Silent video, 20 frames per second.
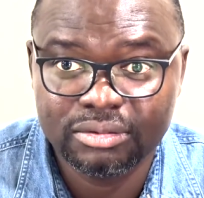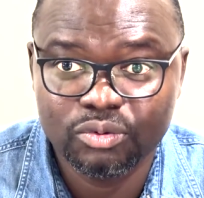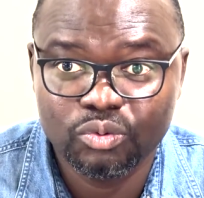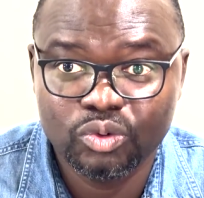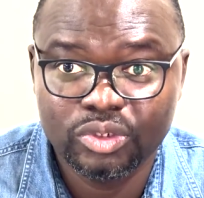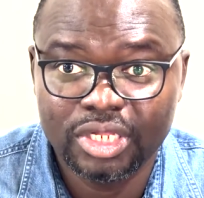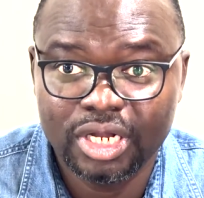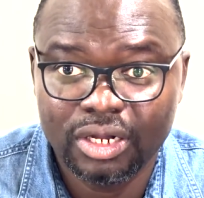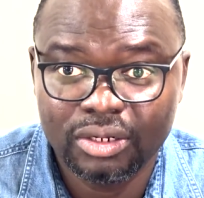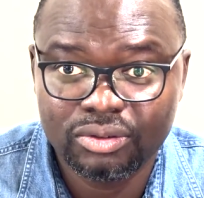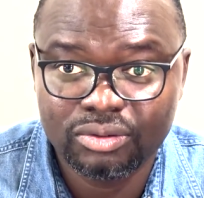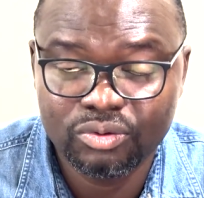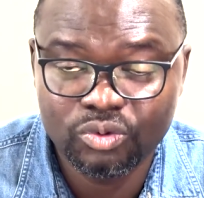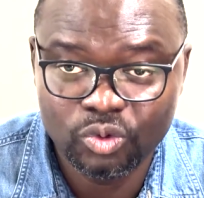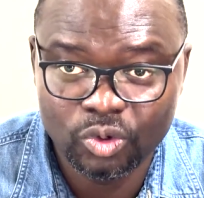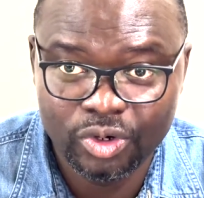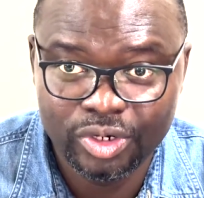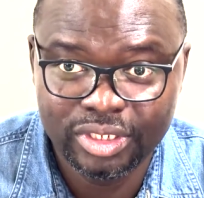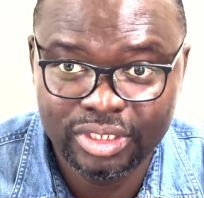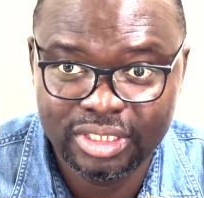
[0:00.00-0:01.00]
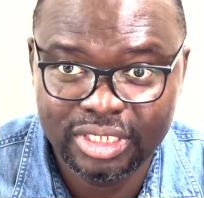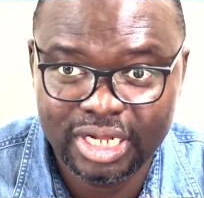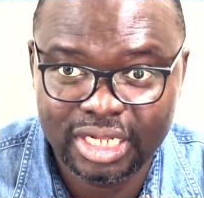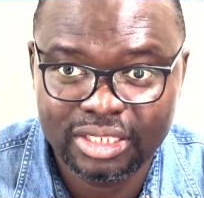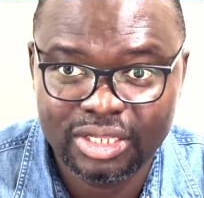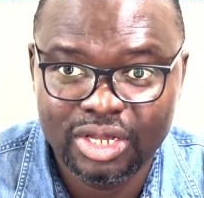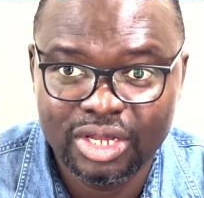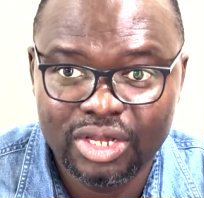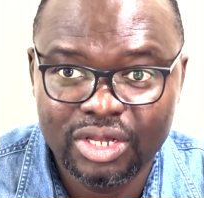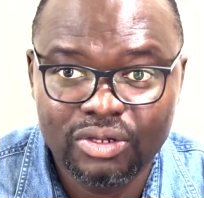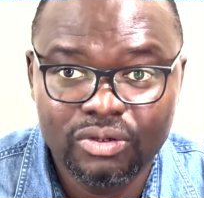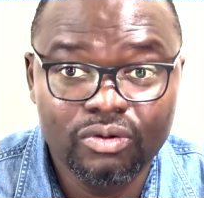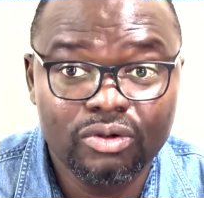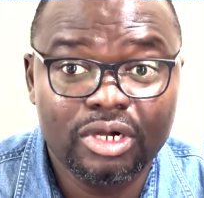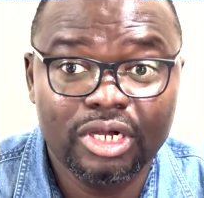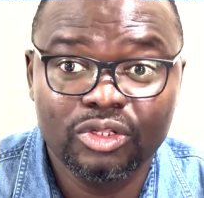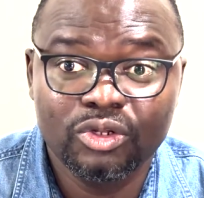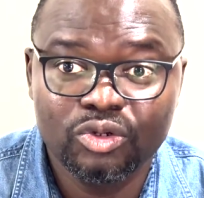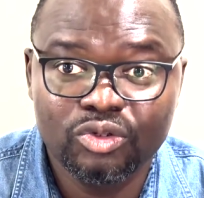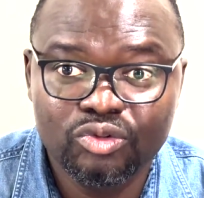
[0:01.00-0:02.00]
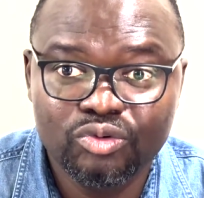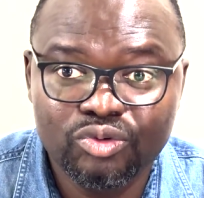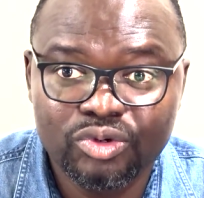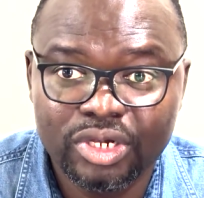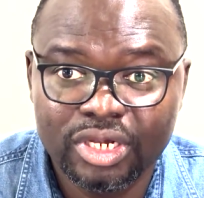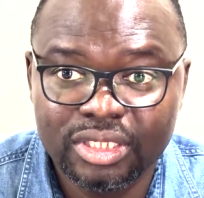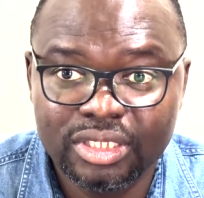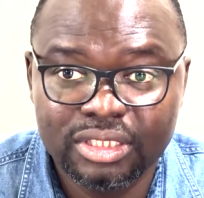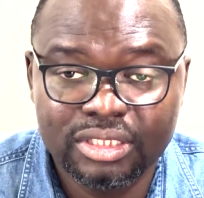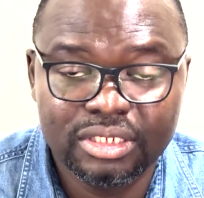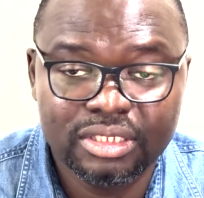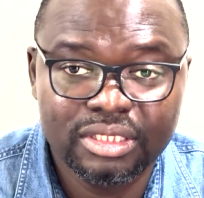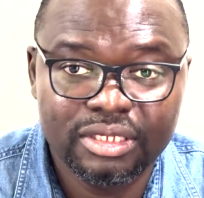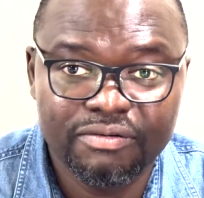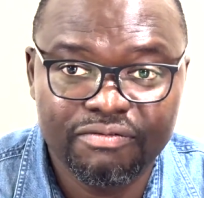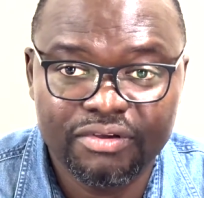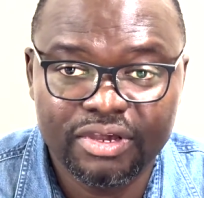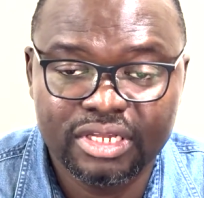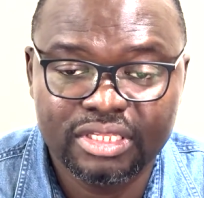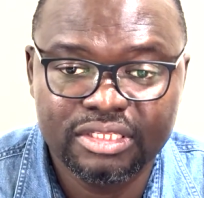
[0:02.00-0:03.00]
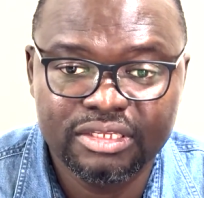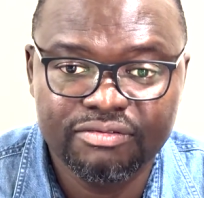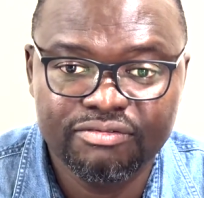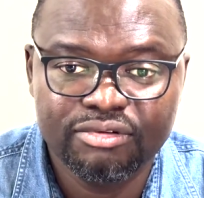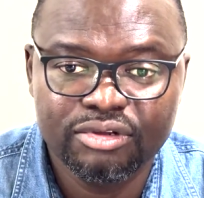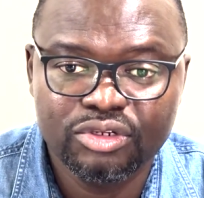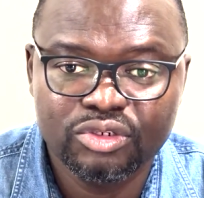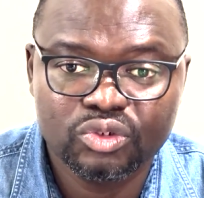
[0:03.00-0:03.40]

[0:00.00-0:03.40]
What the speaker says: Without knowing that, you cannot do anything effective.